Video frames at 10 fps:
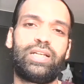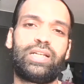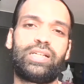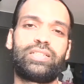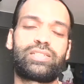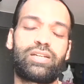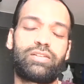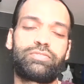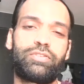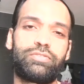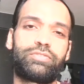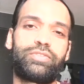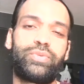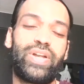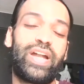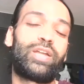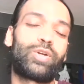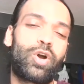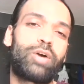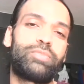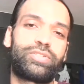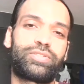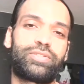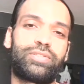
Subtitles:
the stuff of trade and commerce.